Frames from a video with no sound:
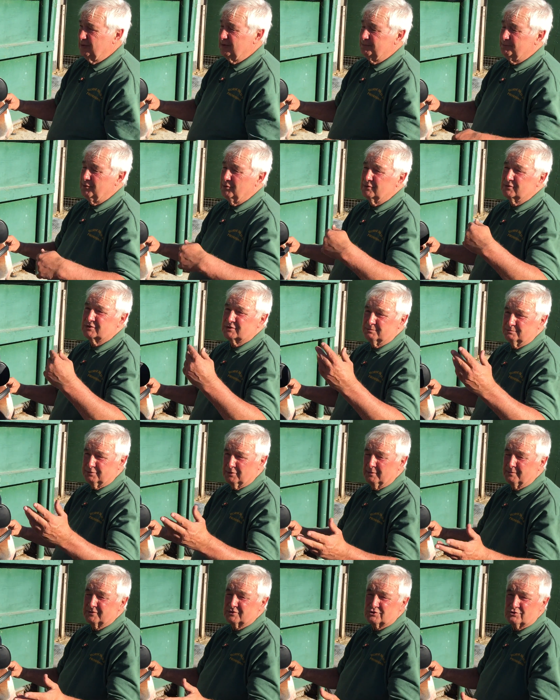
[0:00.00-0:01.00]
want to put some
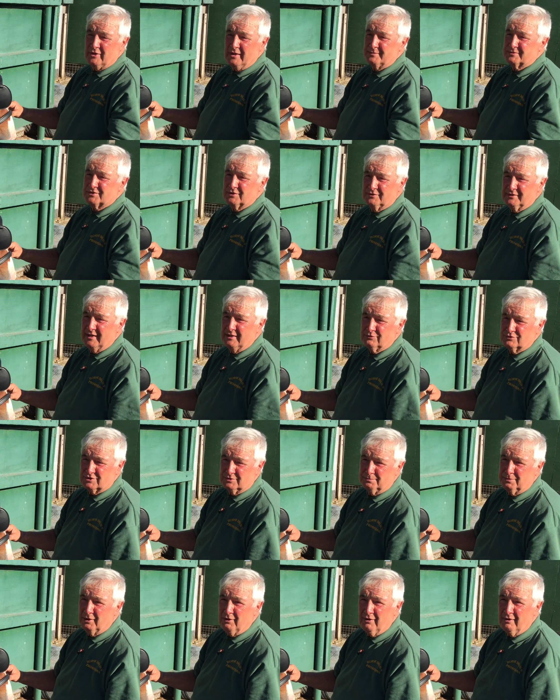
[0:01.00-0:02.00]
proper straps on, they'll
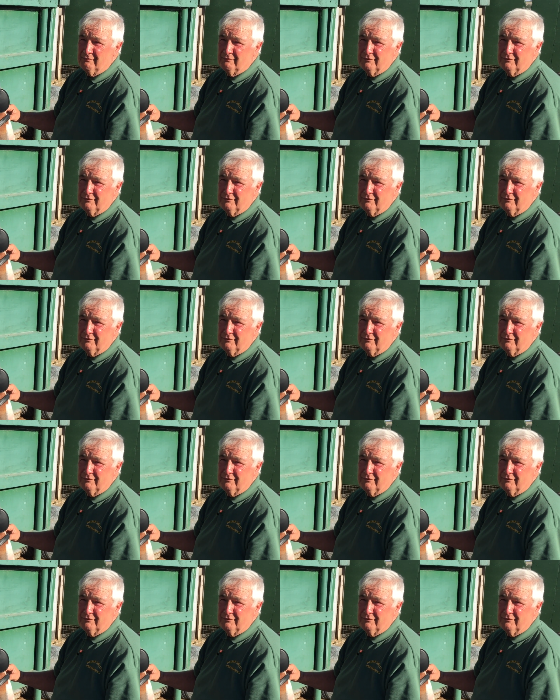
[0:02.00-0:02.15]
supply